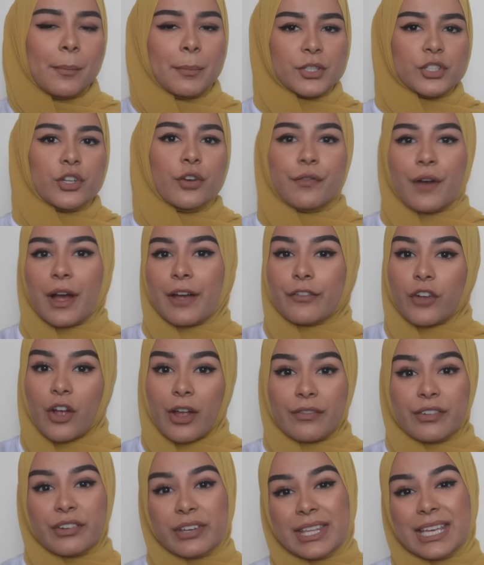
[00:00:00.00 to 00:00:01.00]
But so far I've
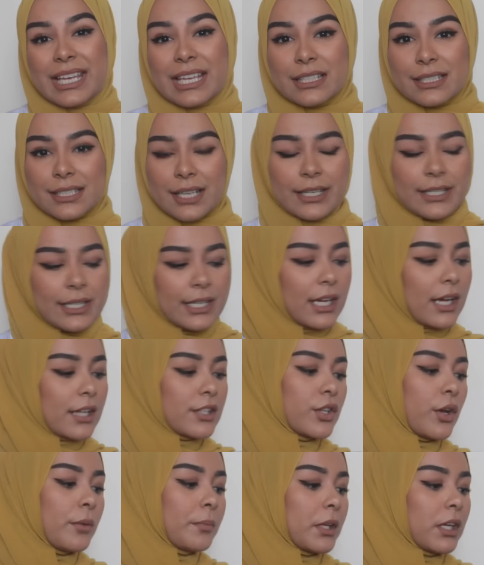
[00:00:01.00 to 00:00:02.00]
got everything inside
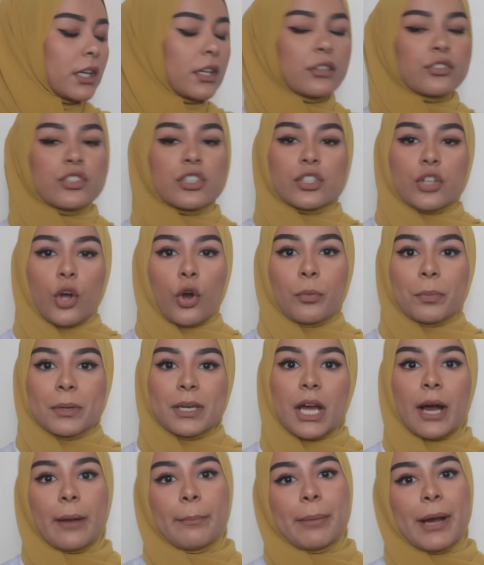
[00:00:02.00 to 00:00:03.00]
here, so I'm gonna just
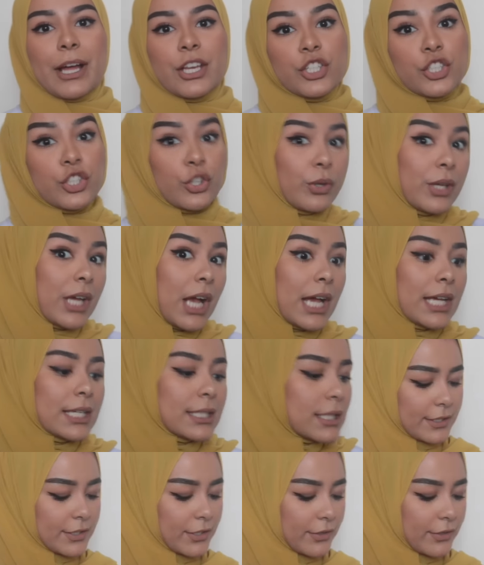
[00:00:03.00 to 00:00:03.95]
open it up and show you guys.